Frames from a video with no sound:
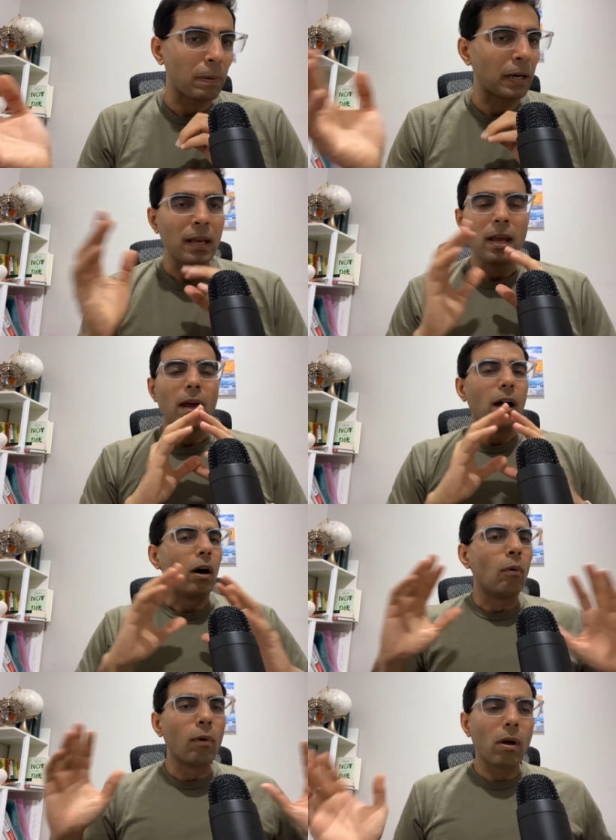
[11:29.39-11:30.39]
but
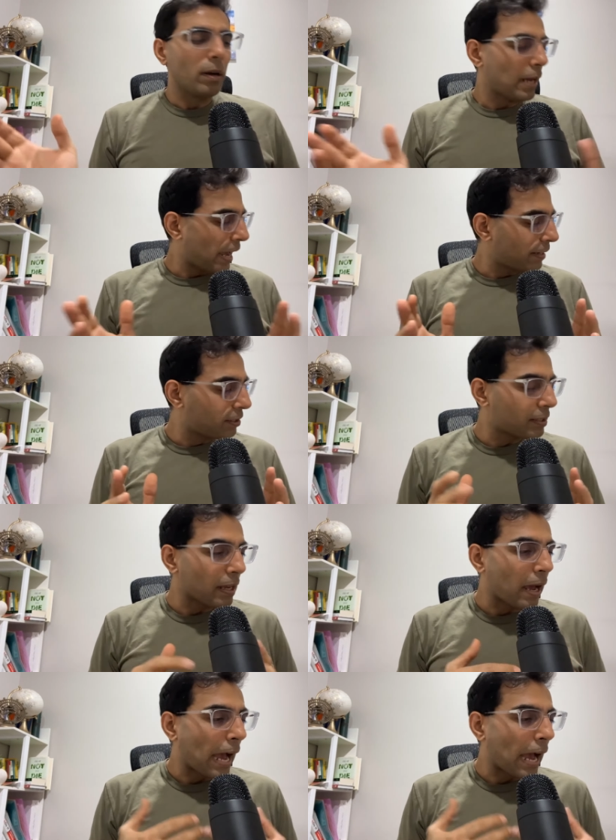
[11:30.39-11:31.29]
overall, guys, uh,